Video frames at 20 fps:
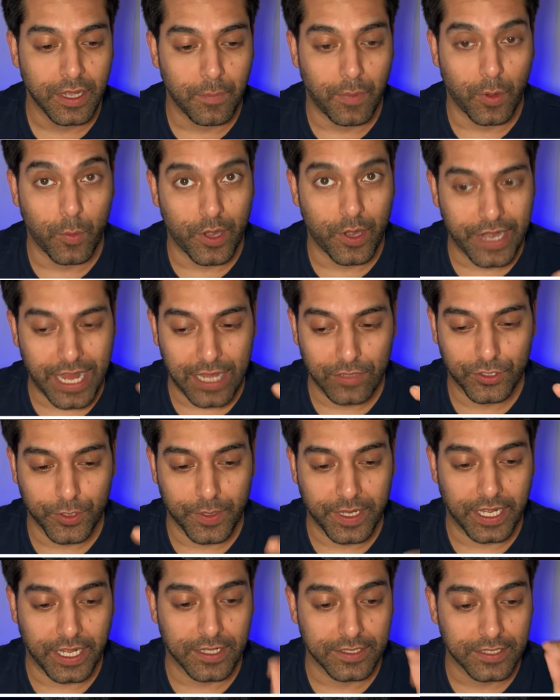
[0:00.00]
But we are now
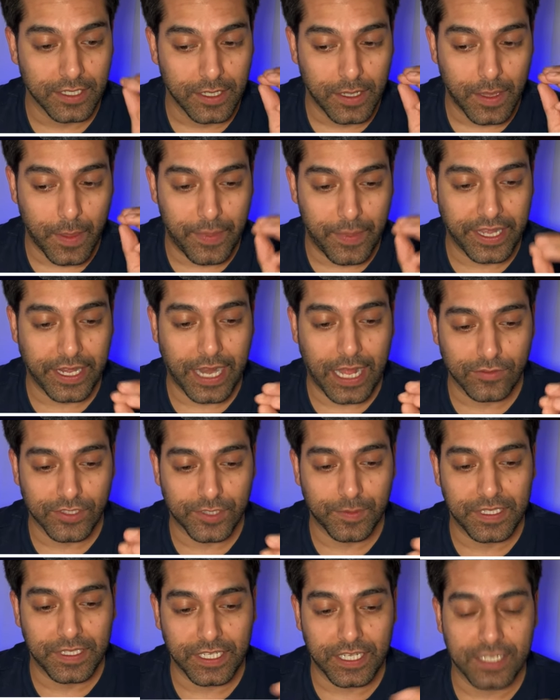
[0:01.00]
doing it. Big
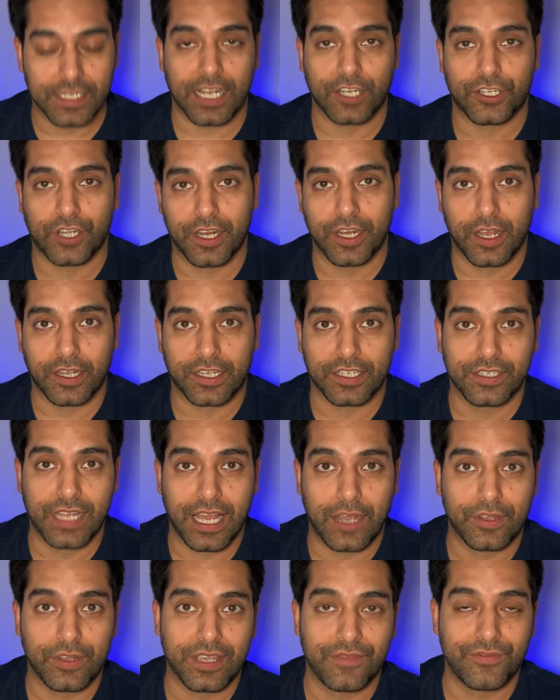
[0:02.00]
announcement is actually I can
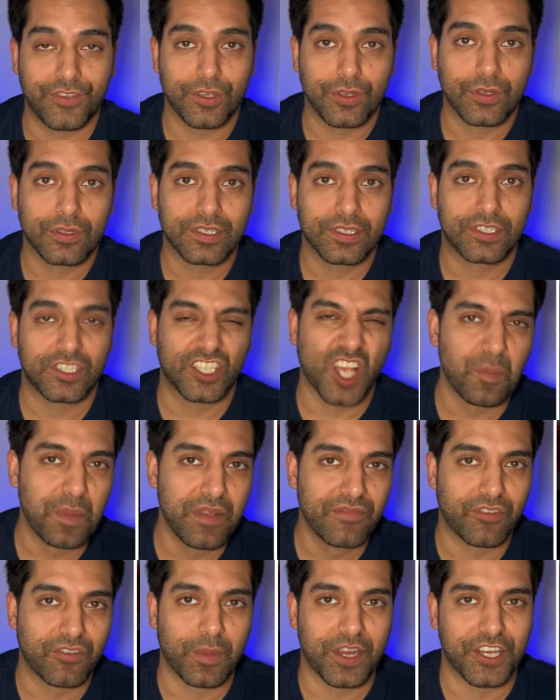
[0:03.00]
now give you some
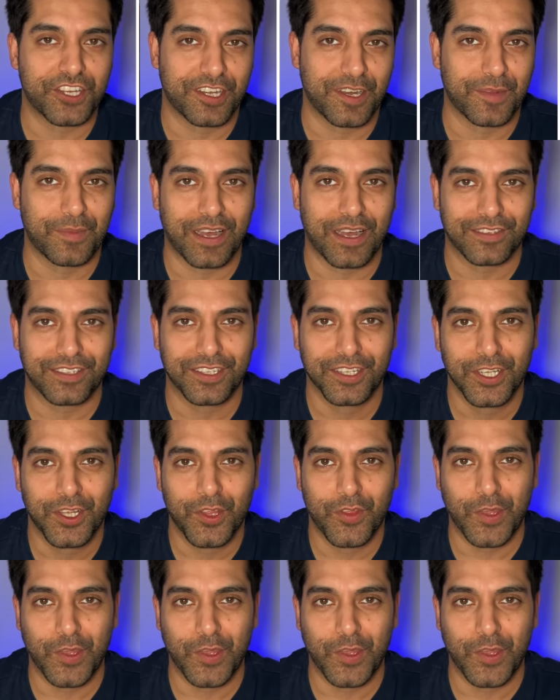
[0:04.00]
information about